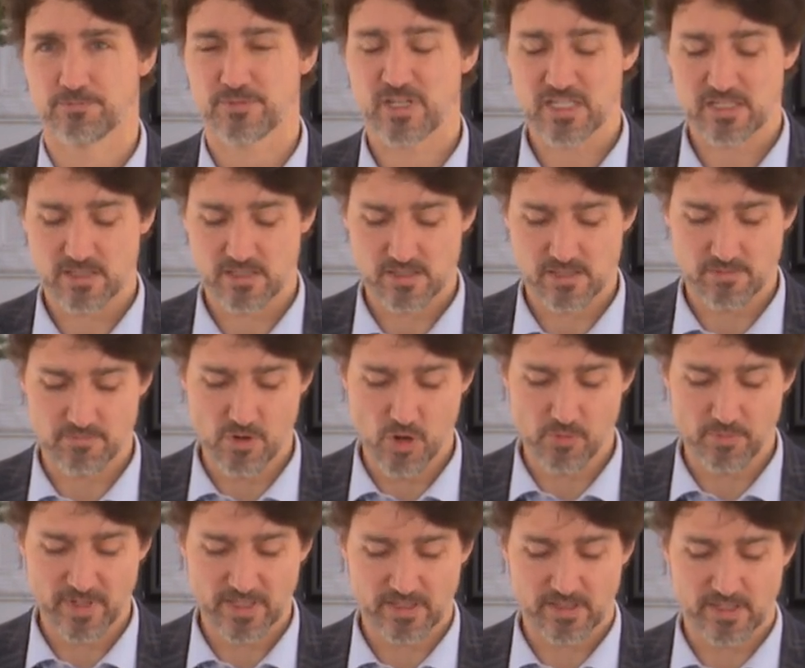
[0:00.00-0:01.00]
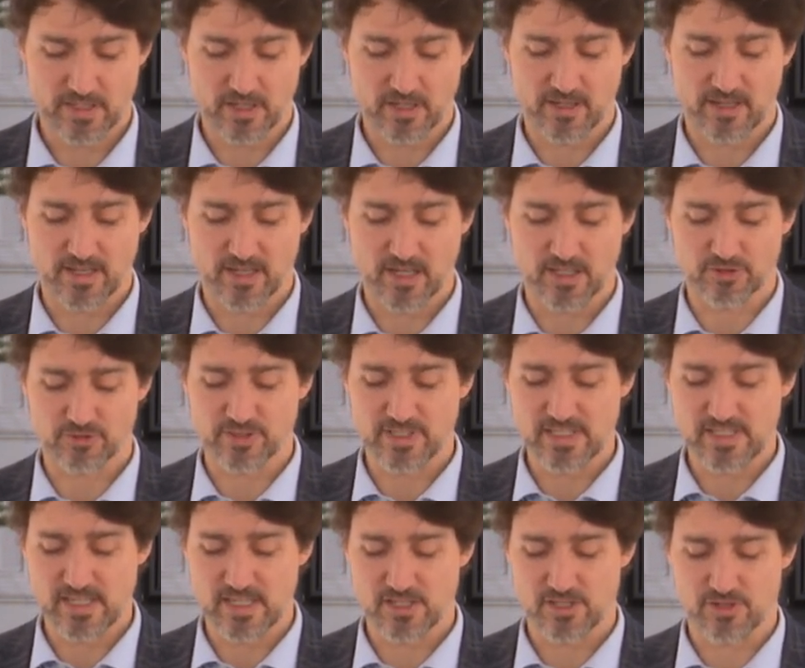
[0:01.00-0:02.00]
This is a moment in our
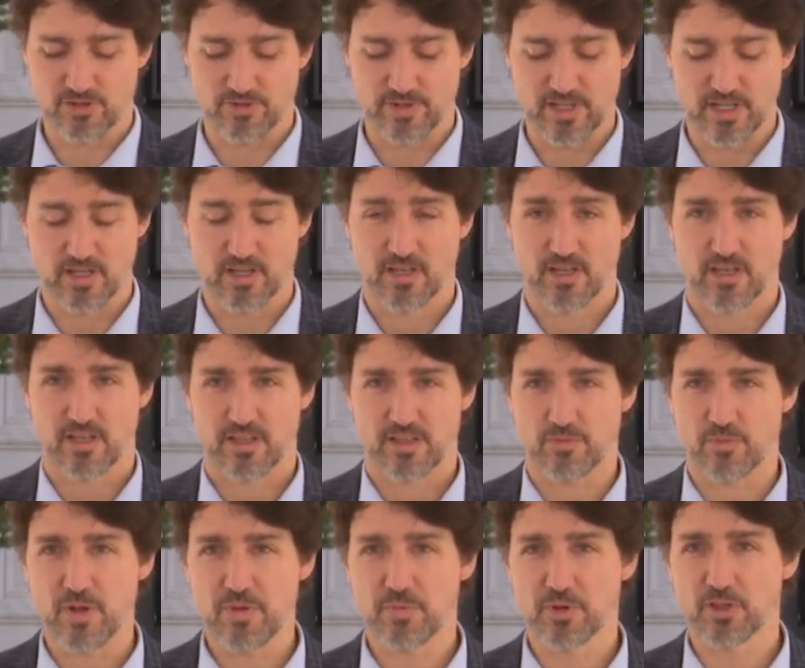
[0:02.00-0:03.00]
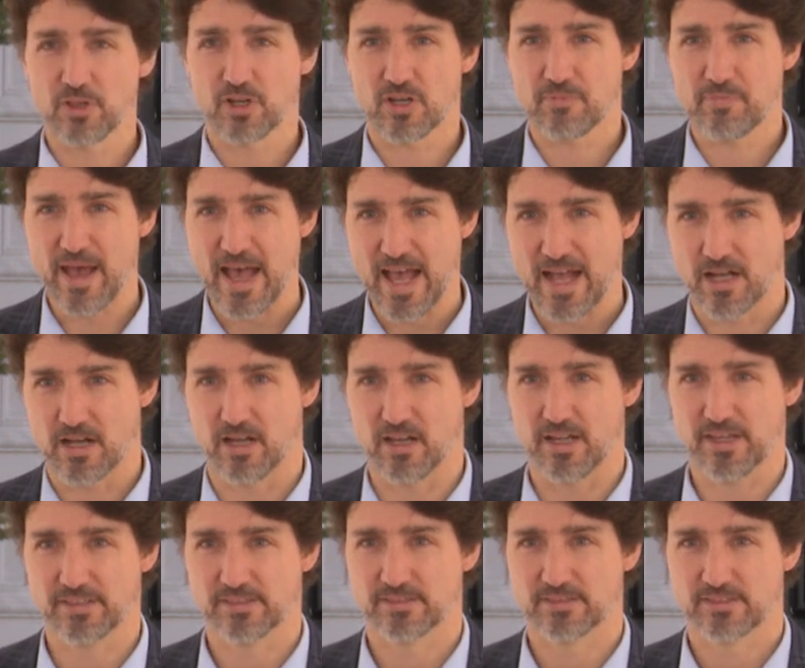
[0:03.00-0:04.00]
country's history that we will look back
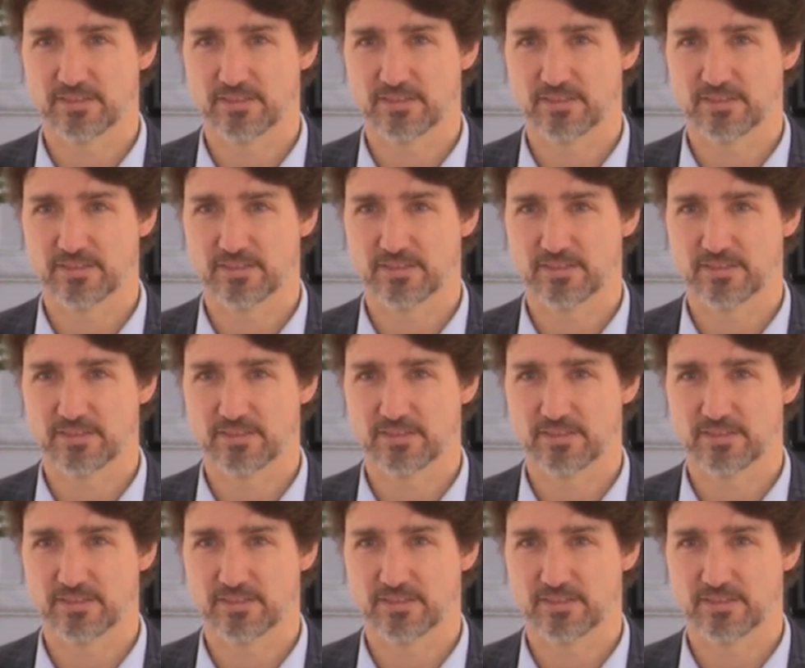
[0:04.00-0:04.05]
on